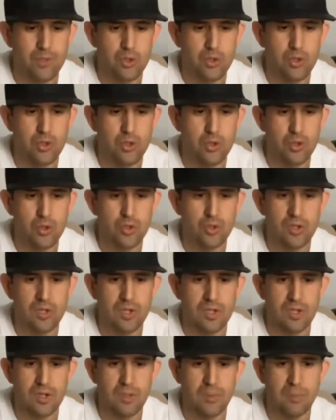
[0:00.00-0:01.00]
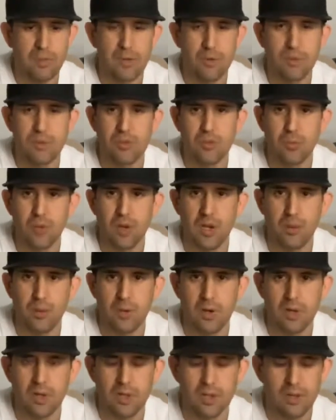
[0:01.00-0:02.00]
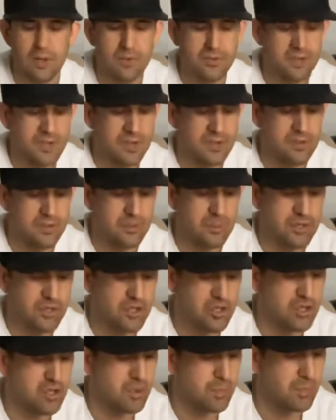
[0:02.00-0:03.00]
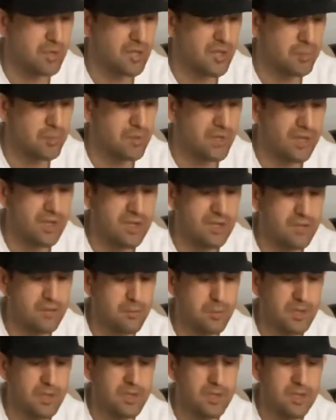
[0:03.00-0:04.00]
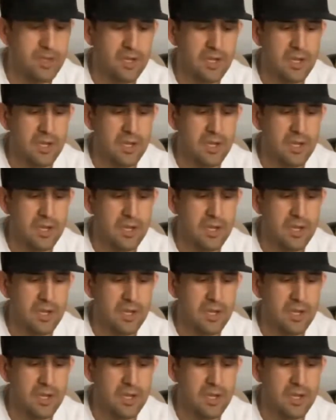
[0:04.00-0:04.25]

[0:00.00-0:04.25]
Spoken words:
Usually the main reason why I wear gloves, not so much just to protect my hands, but